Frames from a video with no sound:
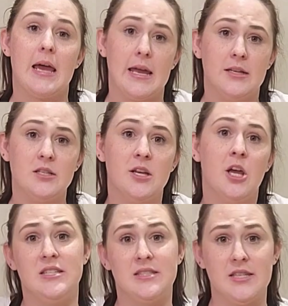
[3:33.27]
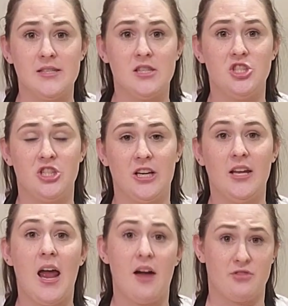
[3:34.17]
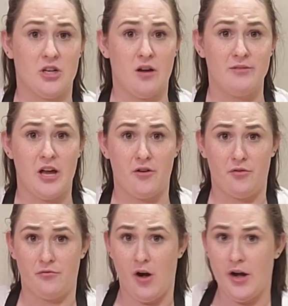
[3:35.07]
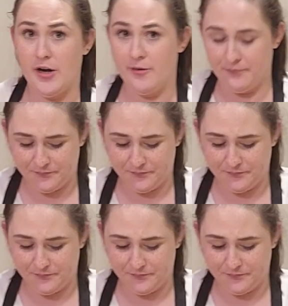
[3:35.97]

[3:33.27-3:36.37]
end to season the chicken after it comes out of the fryer.